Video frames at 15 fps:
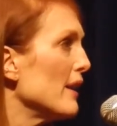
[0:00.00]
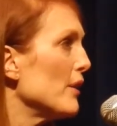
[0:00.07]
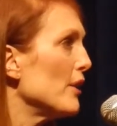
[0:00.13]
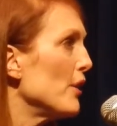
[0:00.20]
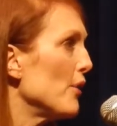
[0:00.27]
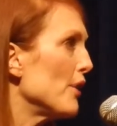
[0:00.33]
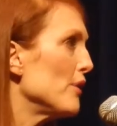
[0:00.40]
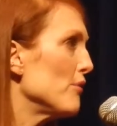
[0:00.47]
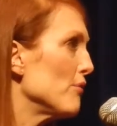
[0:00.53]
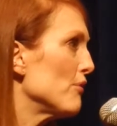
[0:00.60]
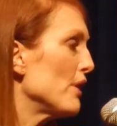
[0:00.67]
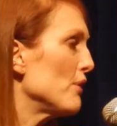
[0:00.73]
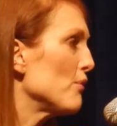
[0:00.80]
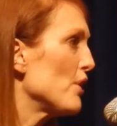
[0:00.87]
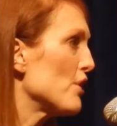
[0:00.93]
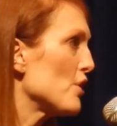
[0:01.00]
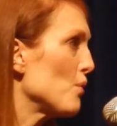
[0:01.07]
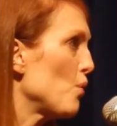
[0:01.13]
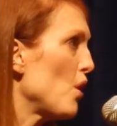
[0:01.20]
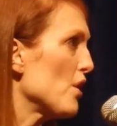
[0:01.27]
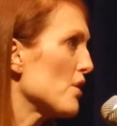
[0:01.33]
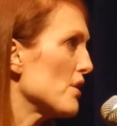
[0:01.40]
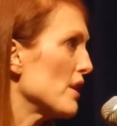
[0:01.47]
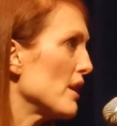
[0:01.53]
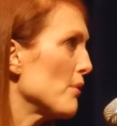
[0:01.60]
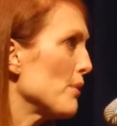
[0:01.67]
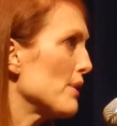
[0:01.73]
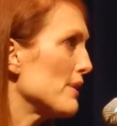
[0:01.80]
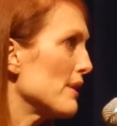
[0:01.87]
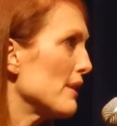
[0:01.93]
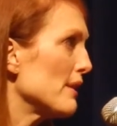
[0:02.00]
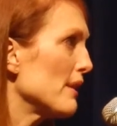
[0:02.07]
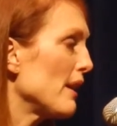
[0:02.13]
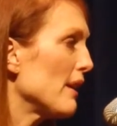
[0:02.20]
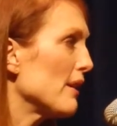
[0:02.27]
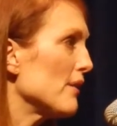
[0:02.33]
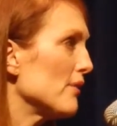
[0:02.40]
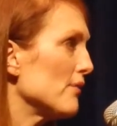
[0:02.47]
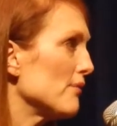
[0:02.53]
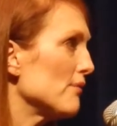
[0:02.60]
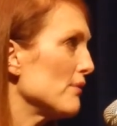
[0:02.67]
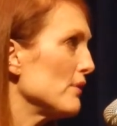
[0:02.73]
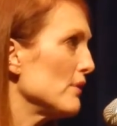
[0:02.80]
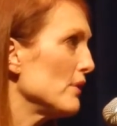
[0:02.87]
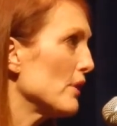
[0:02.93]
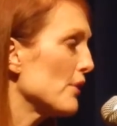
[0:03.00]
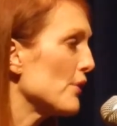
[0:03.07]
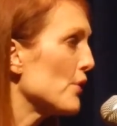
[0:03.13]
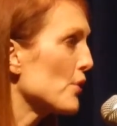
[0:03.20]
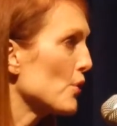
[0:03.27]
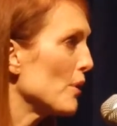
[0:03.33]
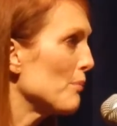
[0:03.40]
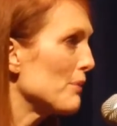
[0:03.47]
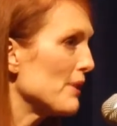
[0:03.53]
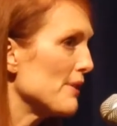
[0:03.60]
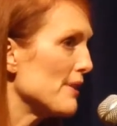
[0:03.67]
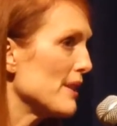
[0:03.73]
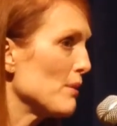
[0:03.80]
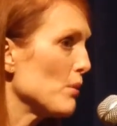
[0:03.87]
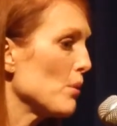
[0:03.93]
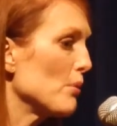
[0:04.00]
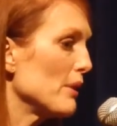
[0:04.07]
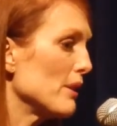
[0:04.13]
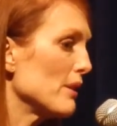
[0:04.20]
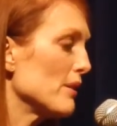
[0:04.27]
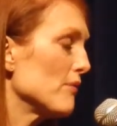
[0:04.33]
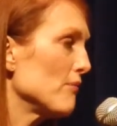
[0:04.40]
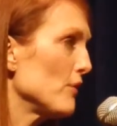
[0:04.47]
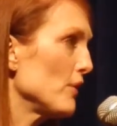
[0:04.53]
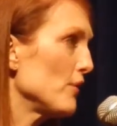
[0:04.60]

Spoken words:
You know, then Rich and Wash and I would sit and kind of look at the script and see where we could.